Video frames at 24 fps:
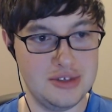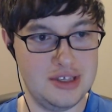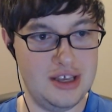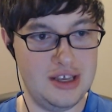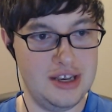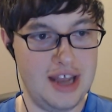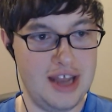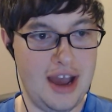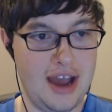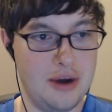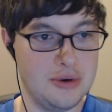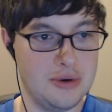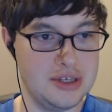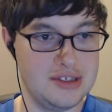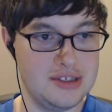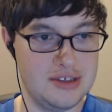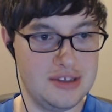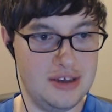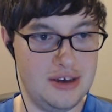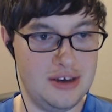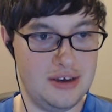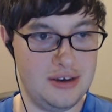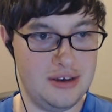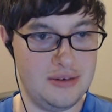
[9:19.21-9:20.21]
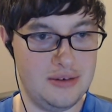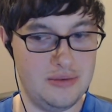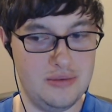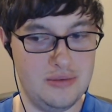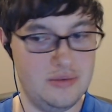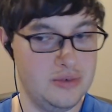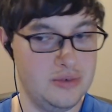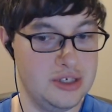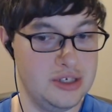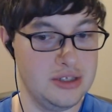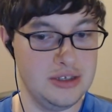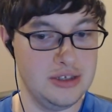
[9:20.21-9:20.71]
And now it's a
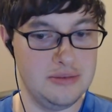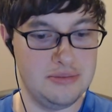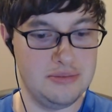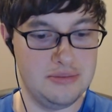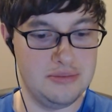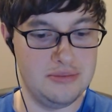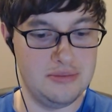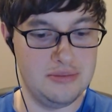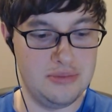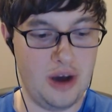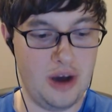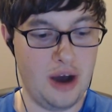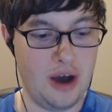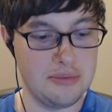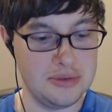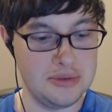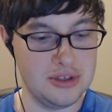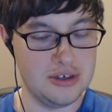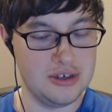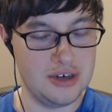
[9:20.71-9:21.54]
really popular,